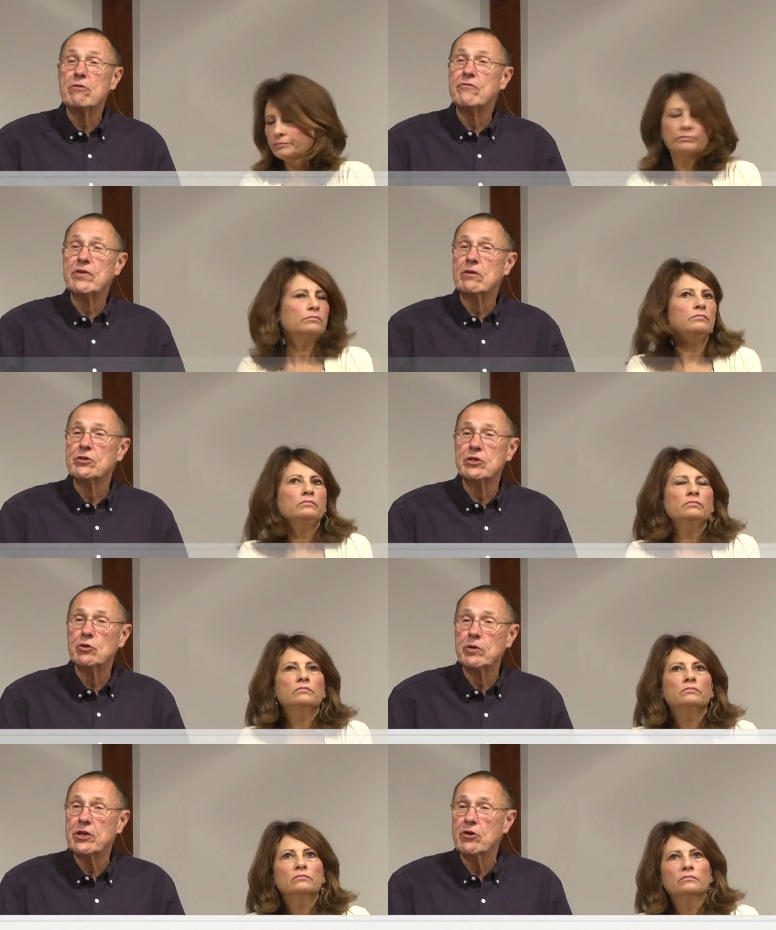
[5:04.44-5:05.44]
Speaker 1: you feel to
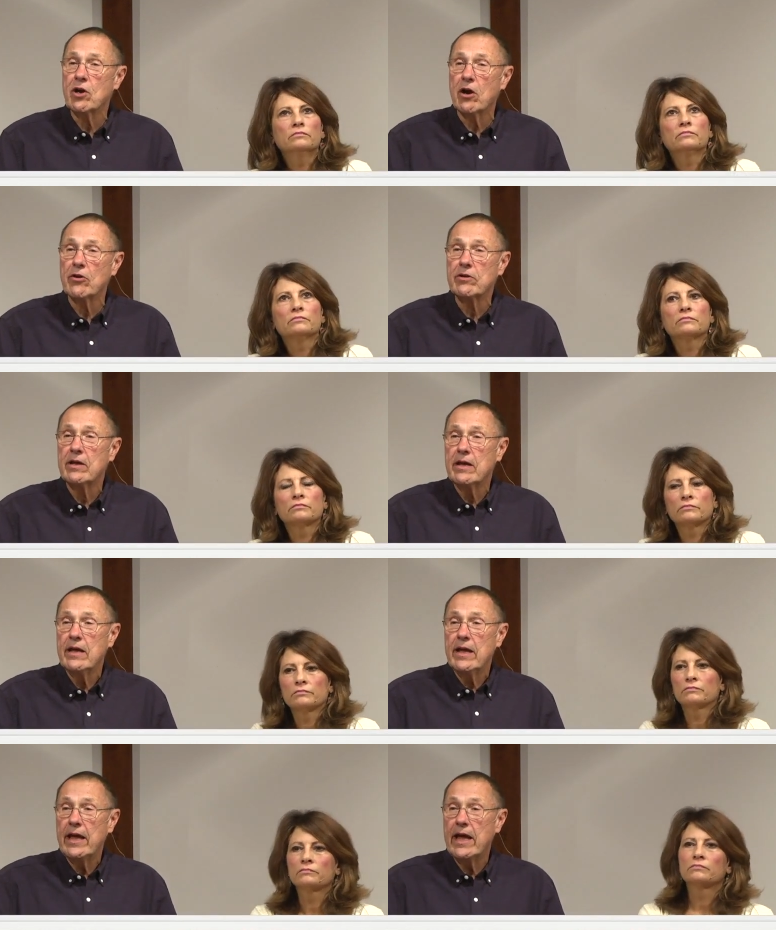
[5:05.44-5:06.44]
do it in your heart.
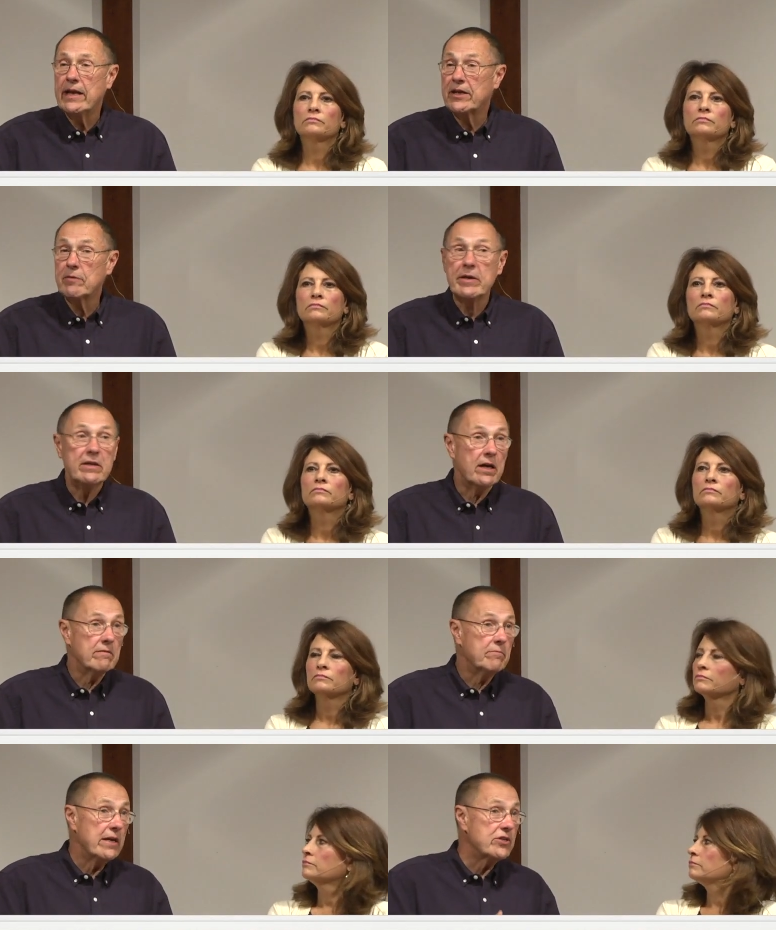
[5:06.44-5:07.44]
And it can be
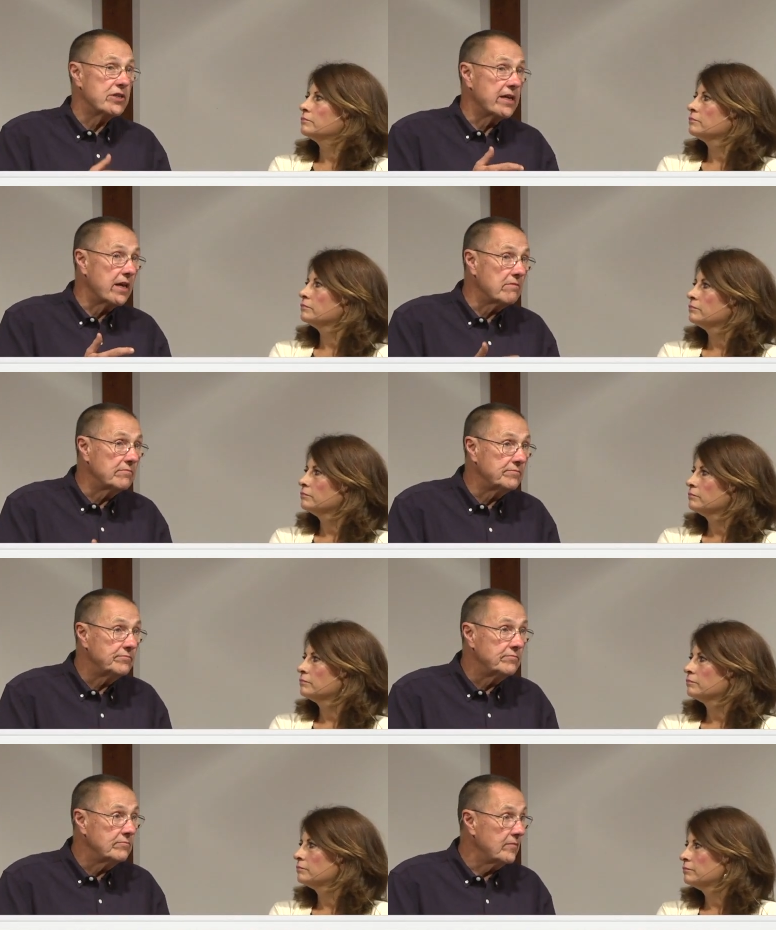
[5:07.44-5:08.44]
done by singing,
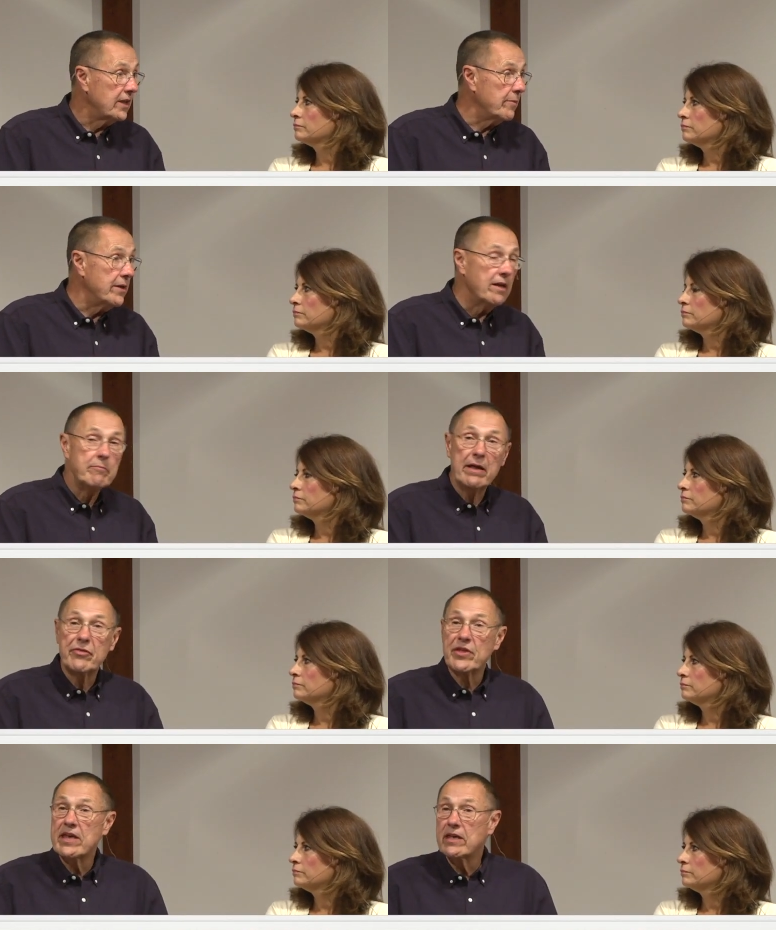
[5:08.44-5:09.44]
it can be done by
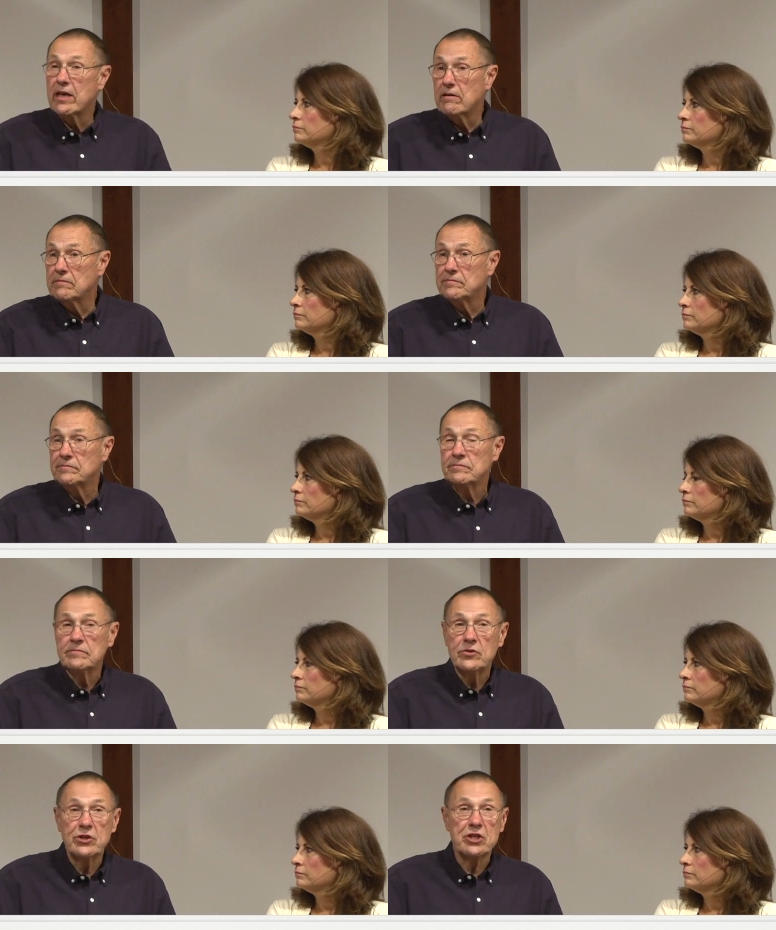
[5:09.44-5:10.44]
thinking,
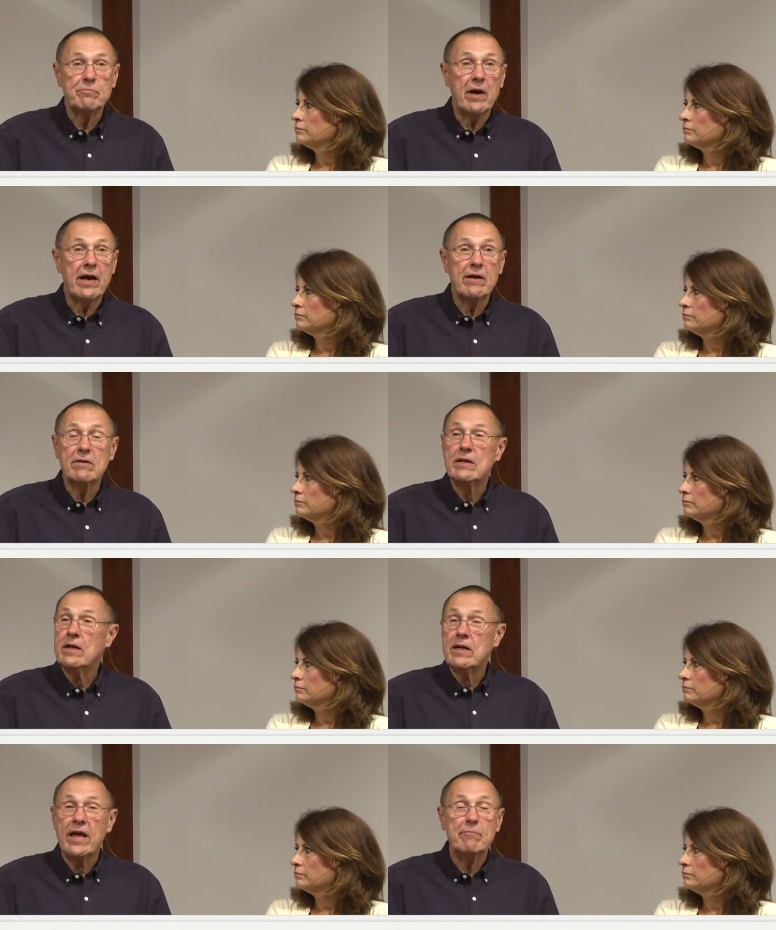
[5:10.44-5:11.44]
just by
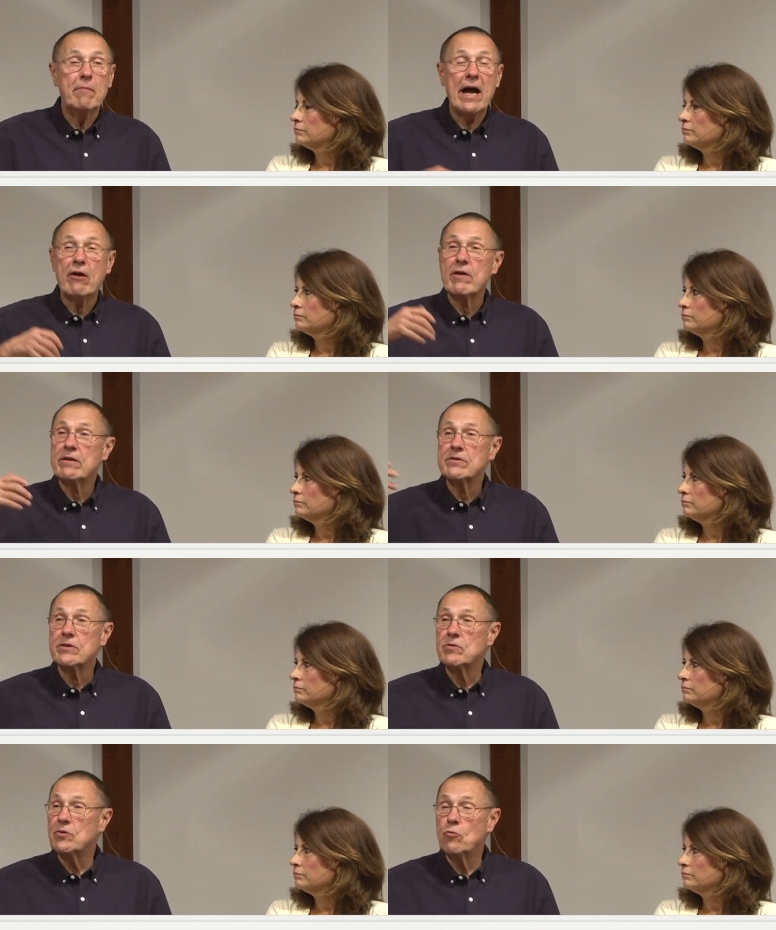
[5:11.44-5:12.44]
admiring
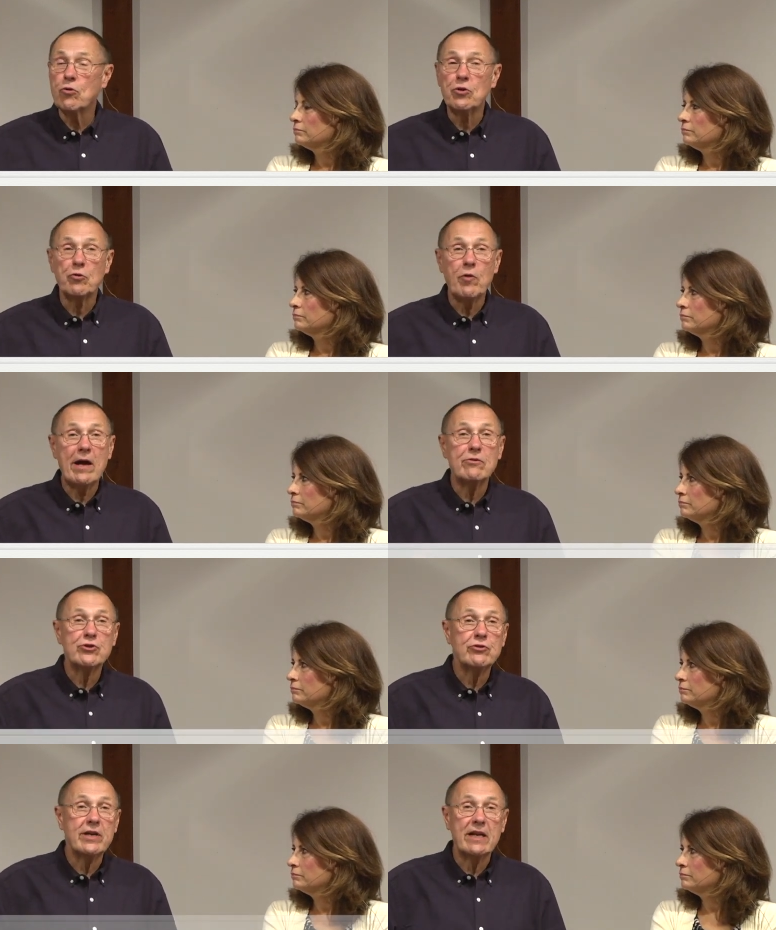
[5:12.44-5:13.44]
the, the world
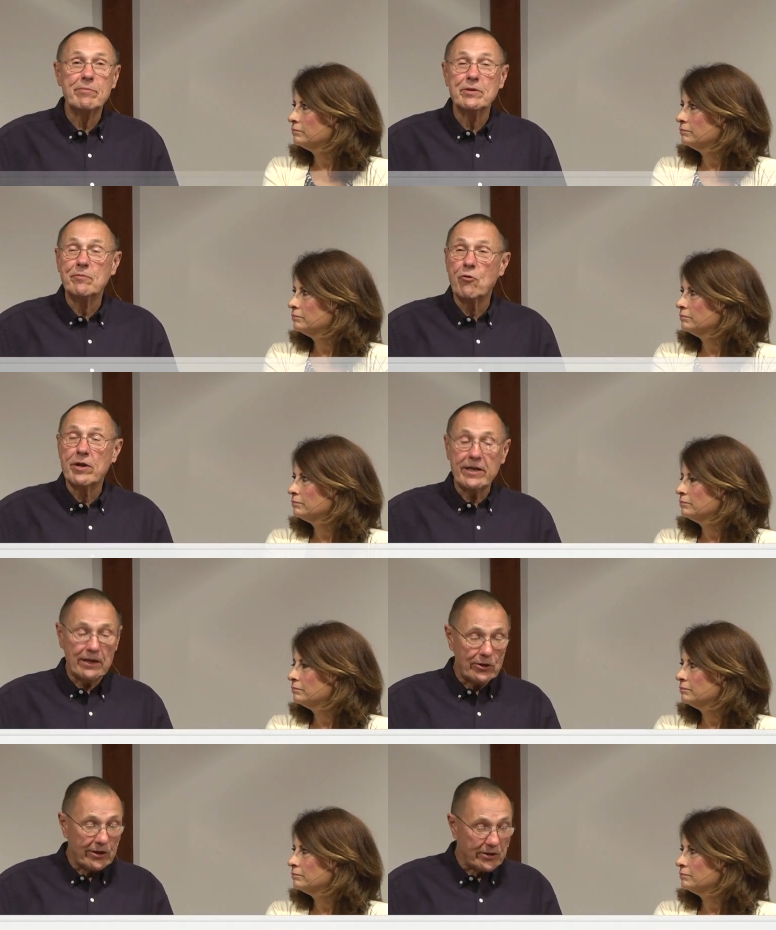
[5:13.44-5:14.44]
around you. Get up in the morning
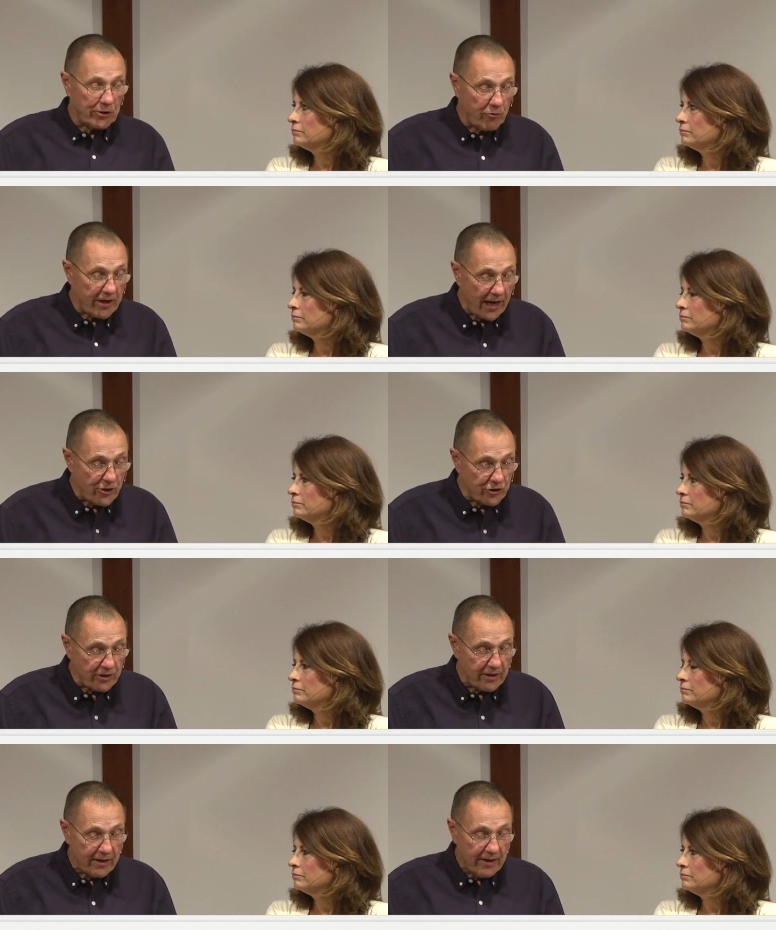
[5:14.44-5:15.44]
and look at the
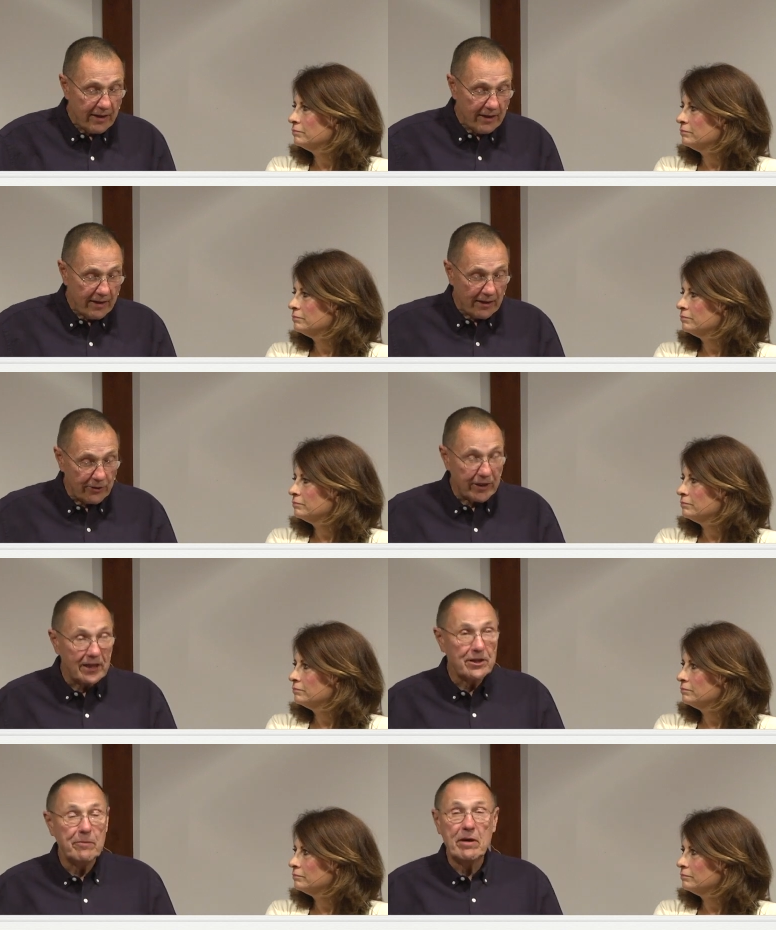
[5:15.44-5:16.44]
creation uh, look at a little